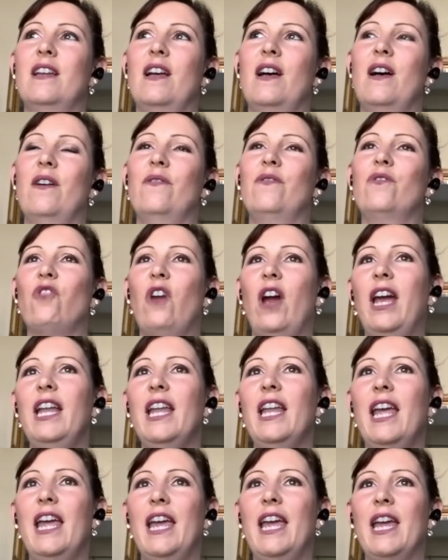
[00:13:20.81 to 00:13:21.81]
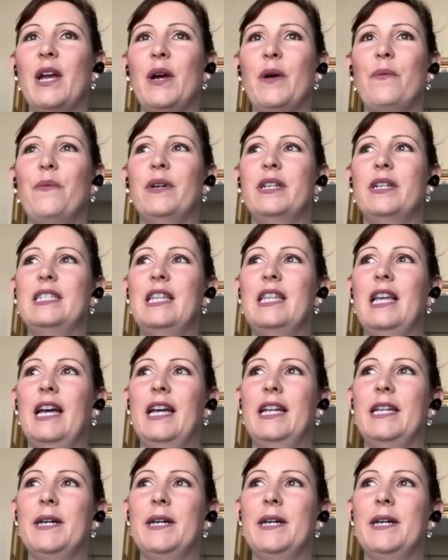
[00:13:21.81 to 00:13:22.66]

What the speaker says: of training was that,